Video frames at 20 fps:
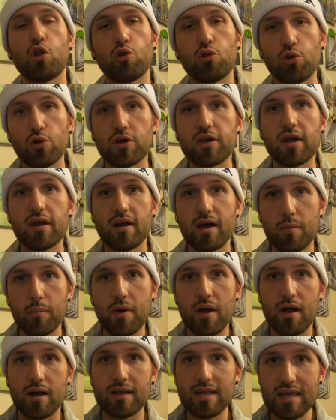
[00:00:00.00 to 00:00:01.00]
look it up
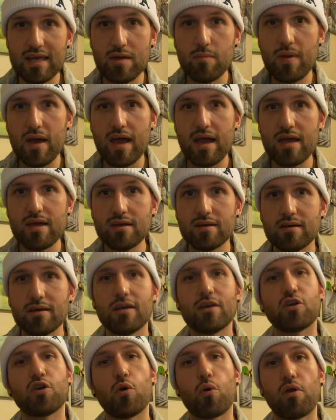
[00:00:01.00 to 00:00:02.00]
on eBay,
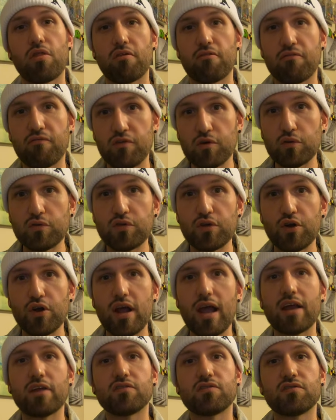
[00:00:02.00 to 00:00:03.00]
go to the filter
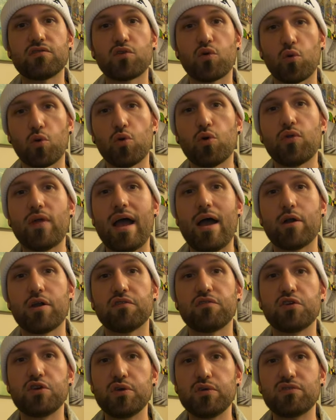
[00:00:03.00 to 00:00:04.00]
and scroll down
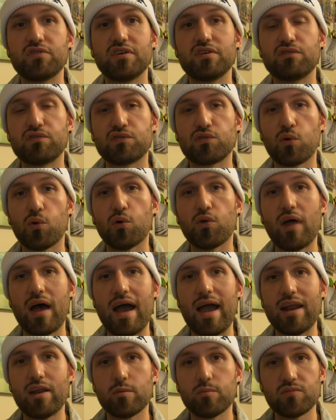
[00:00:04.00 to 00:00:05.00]
until you see sold
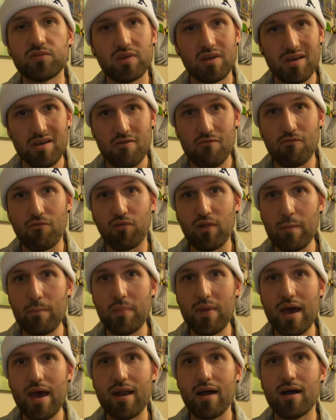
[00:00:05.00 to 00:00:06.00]
items Flip
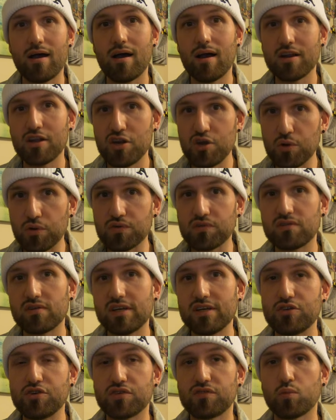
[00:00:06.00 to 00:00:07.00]
that on and you'll
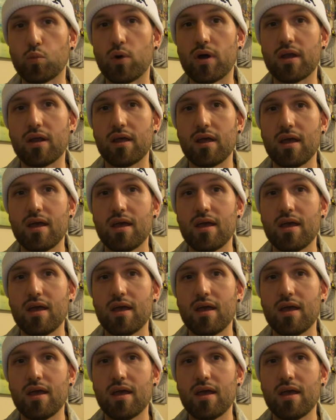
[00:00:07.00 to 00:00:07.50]
see just what